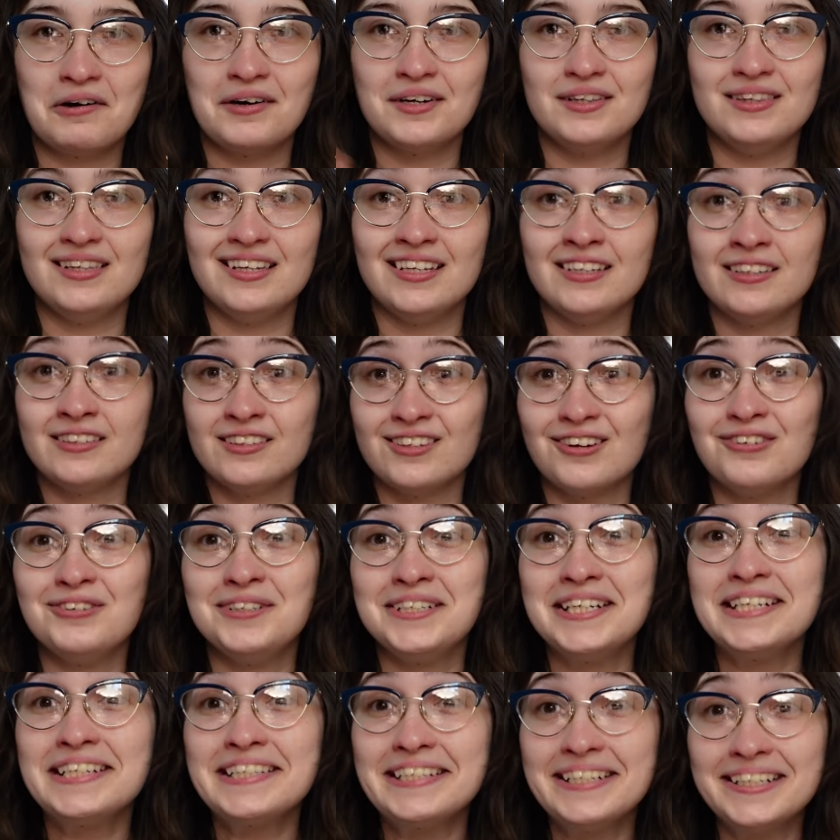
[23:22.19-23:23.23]
on this
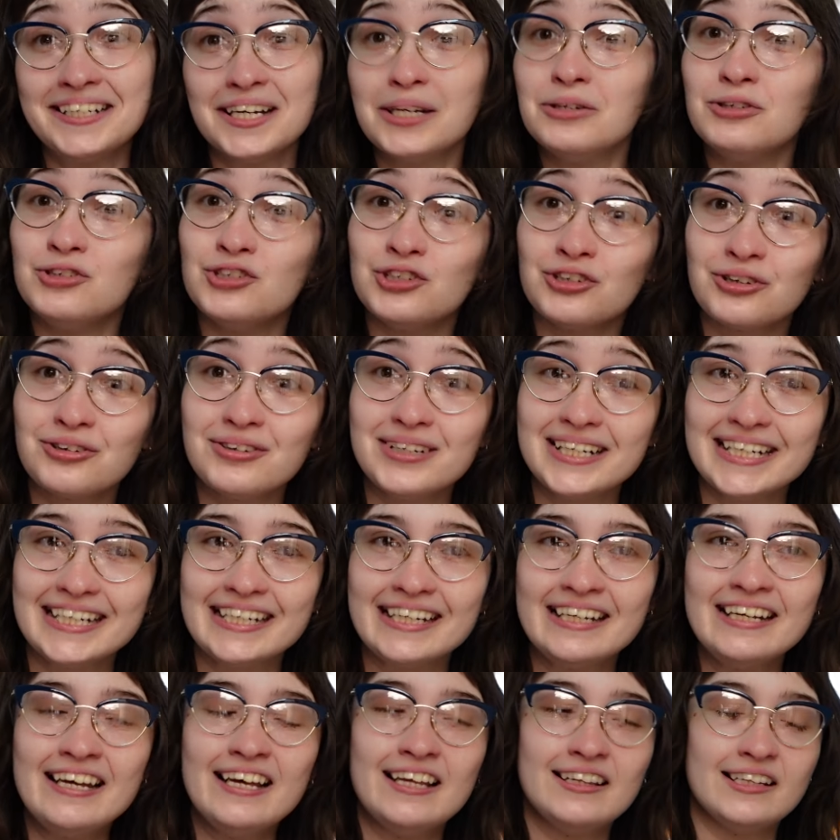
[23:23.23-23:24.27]
Odyssean
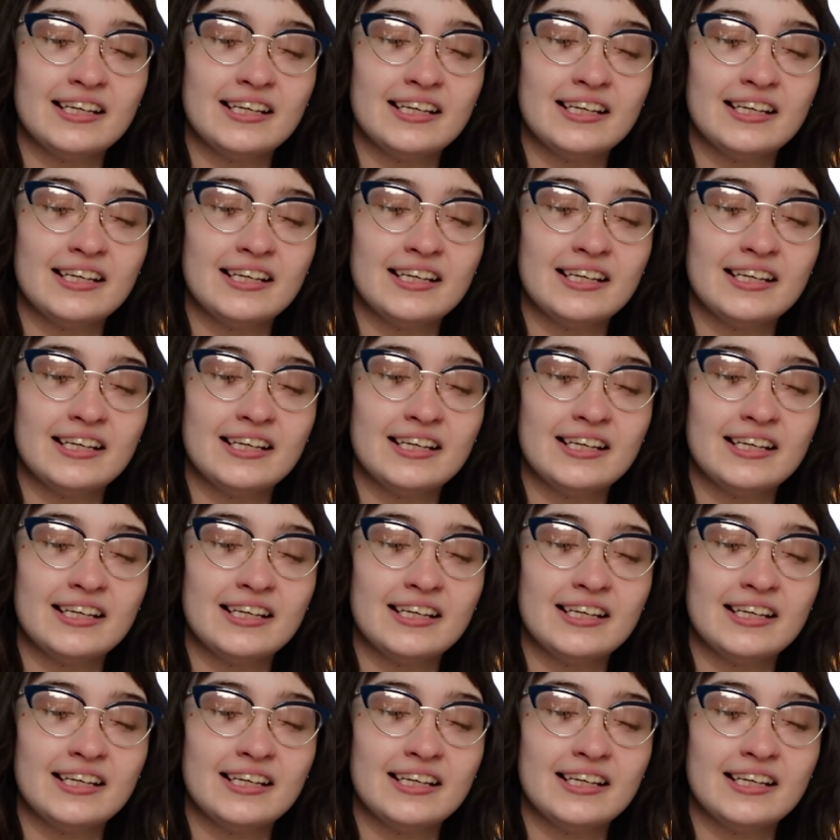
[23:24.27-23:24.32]
journey